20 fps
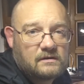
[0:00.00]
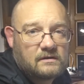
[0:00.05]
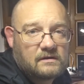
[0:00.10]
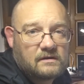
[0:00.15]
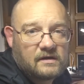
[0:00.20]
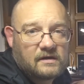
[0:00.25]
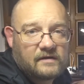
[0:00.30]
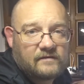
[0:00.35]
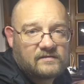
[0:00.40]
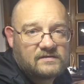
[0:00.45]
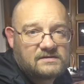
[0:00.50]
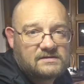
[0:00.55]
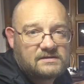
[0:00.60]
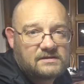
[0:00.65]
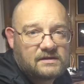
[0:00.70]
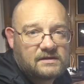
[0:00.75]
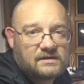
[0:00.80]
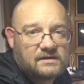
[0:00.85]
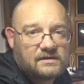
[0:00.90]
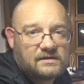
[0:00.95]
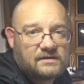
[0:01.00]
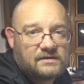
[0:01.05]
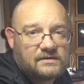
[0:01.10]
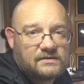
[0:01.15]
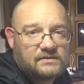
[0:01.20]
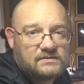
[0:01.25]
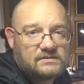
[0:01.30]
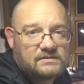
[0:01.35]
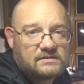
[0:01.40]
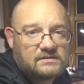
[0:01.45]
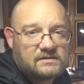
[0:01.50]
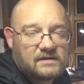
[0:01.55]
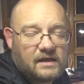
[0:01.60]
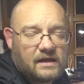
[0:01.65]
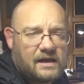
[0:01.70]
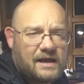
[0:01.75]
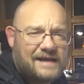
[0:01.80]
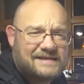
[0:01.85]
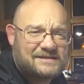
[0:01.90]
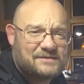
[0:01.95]
Haven't seen you since.
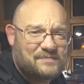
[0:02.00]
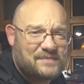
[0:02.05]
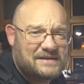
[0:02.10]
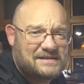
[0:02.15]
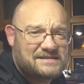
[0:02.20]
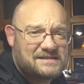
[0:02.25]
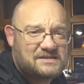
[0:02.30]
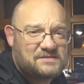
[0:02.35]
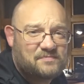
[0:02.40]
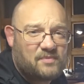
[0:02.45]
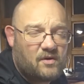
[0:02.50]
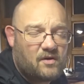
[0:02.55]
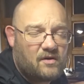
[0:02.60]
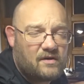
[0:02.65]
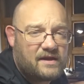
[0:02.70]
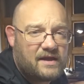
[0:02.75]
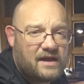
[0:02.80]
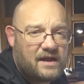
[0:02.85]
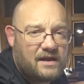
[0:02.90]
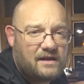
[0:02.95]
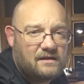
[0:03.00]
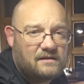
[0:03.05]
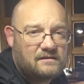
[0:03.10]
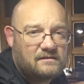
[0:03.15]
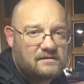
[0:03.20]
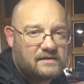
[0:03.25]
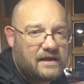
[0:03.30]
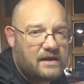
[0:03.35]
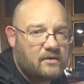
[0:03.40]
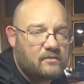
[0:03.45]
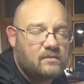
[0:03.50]
Has it been since Paulcade? Damn.